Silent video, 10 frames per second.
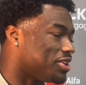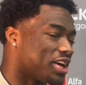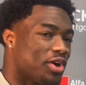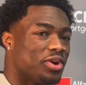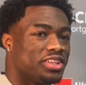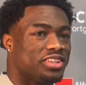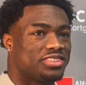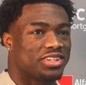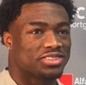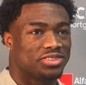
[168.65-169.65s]
I can't wait to get
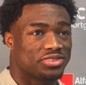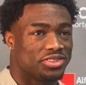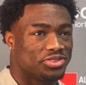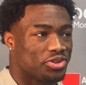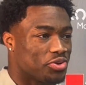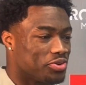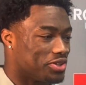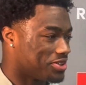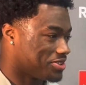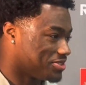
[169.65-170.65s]
to Tuscaloosa and enjoy the
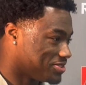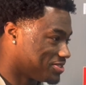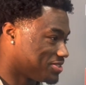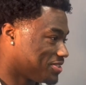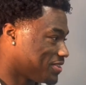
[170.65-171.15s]
win. Thanks, Joe.